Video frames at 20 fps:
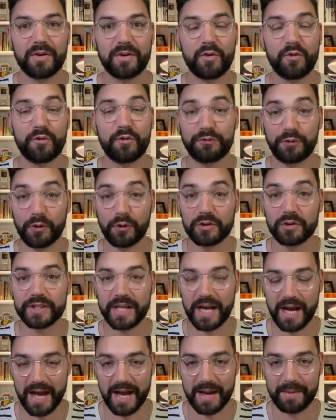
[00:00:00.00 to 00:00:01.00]

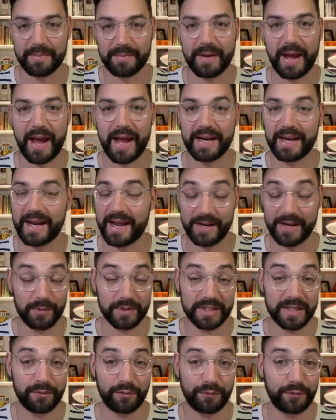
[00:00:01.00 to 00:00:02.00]
full-time, and he
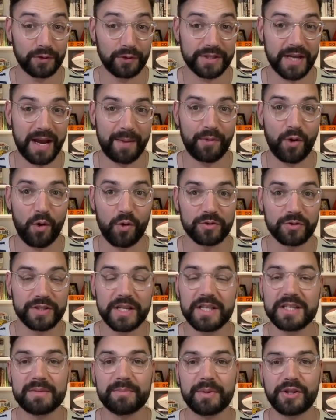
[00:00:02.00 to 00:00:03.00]
wasn't even full-time the whole
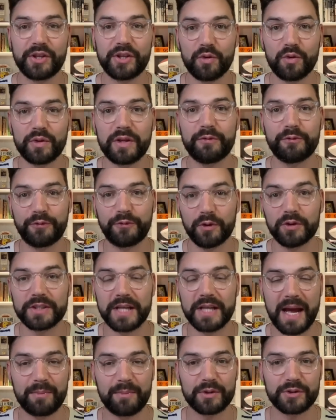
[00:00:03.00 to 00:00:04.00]
season, but the only
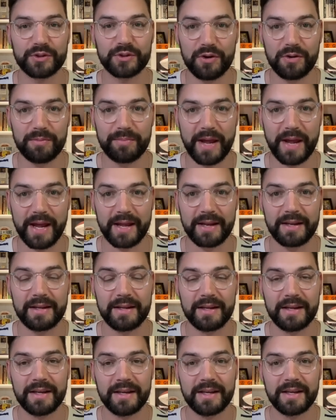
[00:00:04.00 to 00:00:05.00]
full-time return man
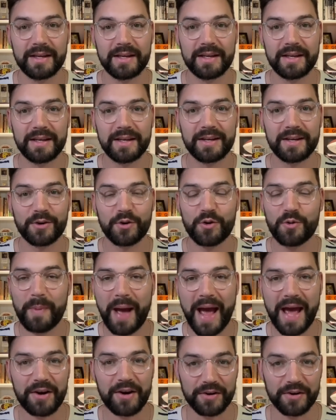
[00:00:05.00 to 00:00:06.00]
who
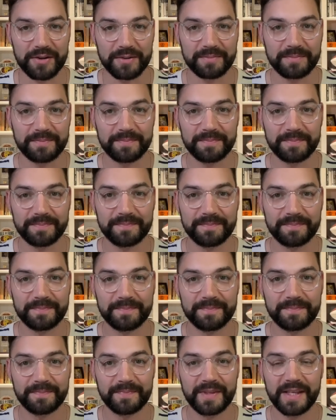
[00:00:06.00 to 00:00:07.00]
mattered.
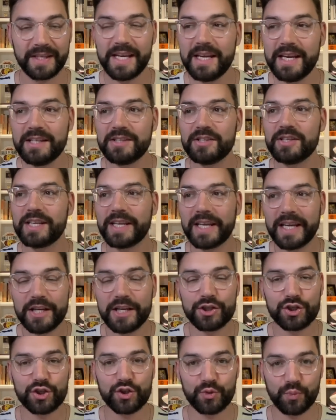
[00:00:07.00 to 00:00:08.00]
He
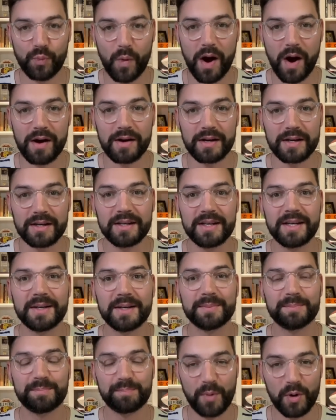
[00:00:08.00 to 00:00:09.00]
swung
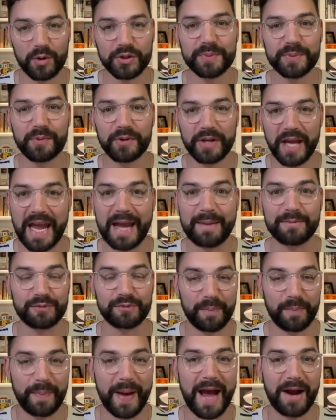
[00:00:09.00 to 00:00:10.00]
multiple games for
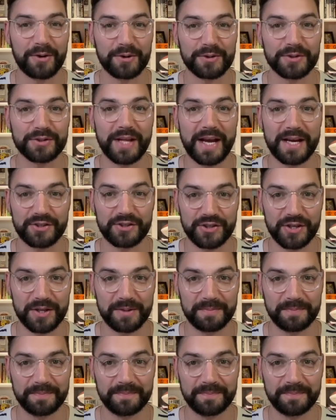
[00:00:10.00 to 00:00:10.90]
the Packers last year.